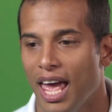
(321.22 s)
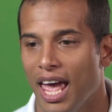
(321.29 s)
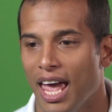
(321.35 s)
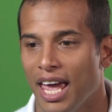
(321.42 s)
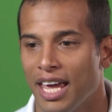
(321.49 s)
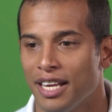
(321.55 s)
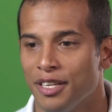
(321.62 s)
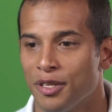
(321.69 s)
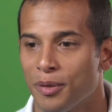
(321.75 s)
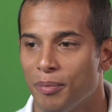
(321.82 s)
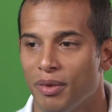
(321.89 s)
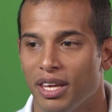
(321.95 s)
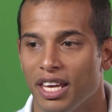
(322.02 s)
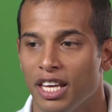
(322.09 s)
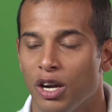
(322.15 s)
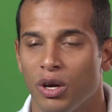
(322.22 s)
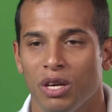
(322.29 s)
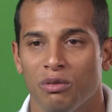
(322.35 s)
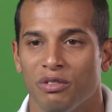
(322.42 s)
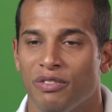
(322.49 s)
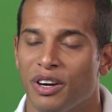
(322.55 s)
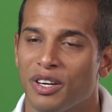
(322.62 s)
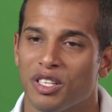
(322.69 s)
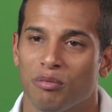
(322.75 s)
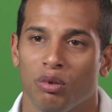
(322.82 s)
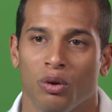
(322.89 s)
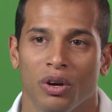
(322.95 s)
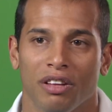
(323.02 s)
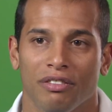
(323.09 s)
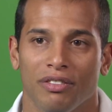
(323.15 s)
And you know, he was very
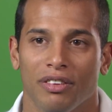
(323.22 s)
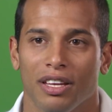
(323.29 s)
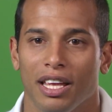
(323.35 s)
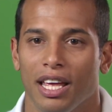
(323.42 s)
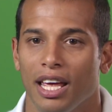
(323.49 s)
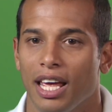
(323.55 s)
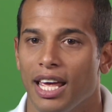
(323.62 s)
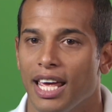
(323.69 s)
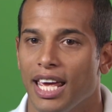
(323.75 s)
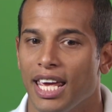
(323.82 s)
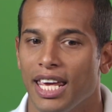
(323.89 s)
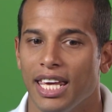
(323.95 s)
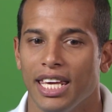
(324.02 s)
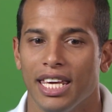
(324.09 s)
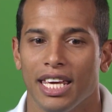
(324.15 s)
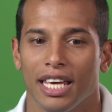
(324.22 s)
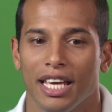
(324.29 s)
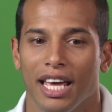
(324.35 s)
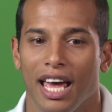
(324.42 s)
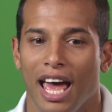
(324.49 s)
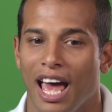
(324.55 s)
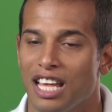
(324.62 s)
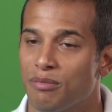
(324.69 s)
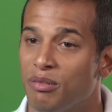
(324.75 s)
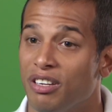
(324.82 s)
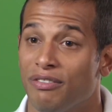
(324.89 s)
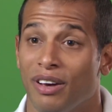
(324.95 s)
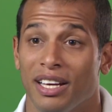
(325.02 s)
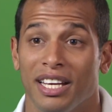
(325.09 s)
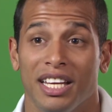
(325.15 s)
supportive. He asked me
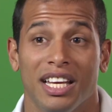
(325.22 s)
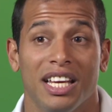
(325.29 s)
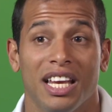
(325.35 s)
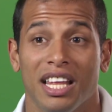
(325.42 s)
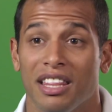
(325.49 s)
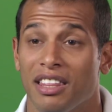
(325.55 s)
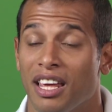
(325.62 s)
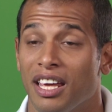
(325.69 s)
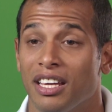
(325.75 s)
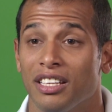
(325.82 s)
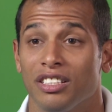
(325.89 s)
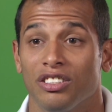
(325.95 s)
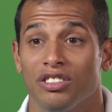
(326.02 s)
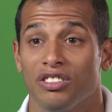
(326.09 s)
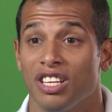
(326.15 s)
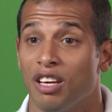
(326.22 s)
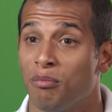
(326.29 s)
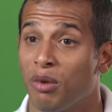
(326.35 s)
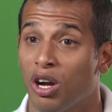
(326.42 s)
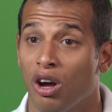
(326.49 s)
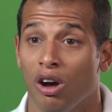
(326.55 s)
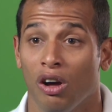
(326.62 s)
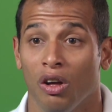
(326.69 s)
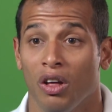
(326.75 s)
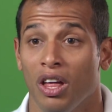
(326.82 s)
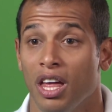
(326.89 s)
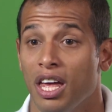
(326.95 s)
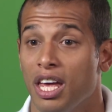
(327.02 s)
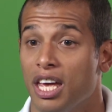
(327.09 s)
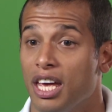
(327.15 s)
if I needed anything, just give him a call.
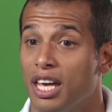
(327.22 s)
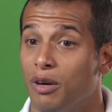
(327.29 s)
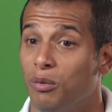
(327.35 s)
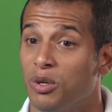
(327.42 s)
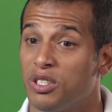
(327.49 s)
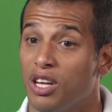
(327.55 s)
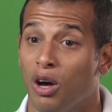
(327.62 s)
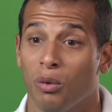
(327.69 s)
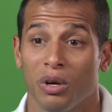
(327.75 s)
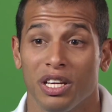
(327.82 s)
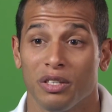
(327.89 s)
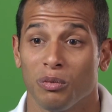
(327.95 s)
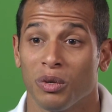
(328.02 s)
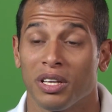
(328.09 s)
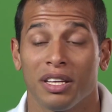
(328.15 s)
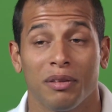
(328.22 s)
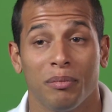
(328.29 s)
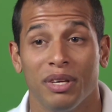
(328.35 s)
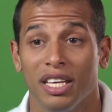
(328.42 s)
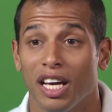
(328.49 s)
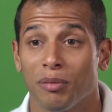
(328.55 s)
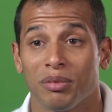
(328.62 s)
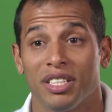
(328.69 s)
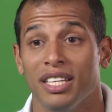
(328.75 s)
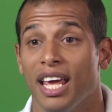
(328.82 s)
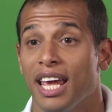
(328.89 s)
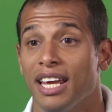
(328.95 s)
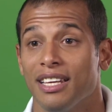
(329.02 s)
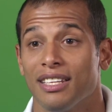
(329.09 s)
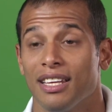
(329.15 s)
Was always wanting to be up to
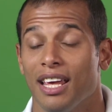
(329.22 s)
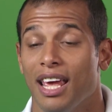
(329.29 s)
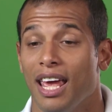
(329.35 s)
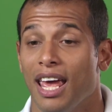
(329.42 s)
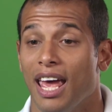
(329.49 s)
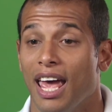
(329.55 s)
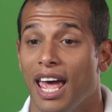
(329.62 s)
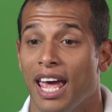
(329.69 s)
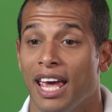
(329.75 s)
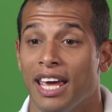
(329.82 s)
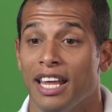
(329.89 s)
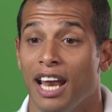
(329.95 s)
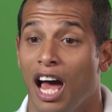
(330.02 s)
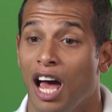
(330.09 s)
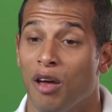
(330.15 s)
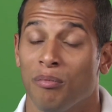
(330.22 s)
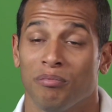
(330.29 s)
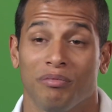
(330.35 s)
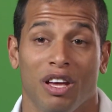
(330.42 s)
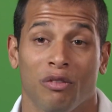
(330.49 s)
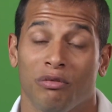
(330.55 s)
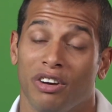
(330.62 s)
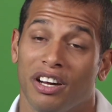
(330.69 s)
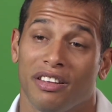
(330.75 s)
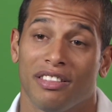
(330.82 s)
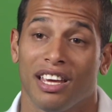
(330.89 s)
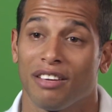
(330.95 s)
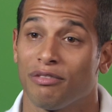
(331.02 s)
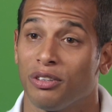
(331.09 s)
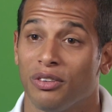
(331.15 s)
date, and I'm I'm very
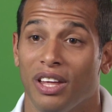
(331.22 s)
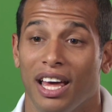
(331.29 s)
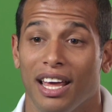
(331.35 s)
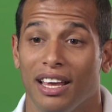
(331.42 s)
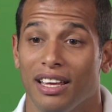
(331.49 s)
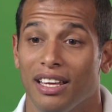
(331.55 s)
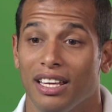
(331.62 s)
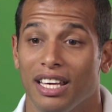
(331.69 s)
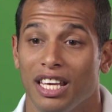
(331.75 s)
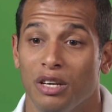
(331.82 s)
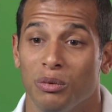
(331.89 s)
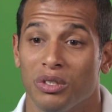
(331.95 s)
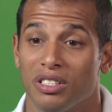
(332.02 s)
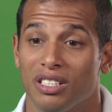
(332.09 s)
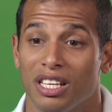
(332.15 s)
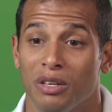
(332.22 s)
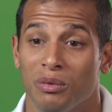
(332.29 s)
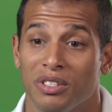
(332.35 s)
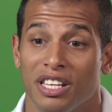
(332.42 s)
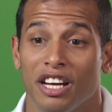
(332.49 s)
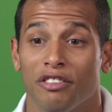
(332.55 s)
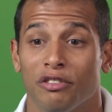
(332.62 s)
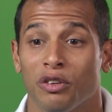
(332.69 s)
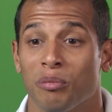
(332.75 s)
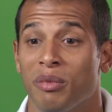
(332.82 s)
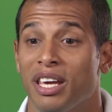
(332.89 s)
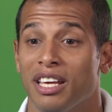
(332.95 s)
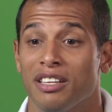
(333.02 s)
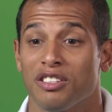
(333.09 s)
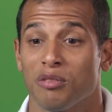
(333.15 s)
thankful that he was he was there for
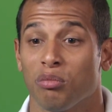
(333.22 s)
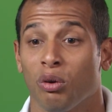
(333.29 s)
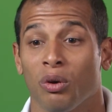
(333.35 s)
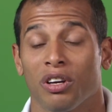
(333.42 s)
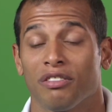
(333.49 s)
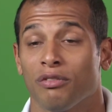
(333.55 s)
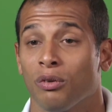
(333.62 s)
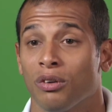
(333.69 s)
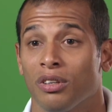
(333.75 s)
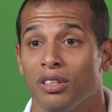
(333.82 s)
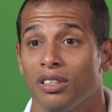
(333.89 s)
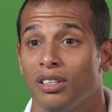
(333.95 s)
me and supportive. For.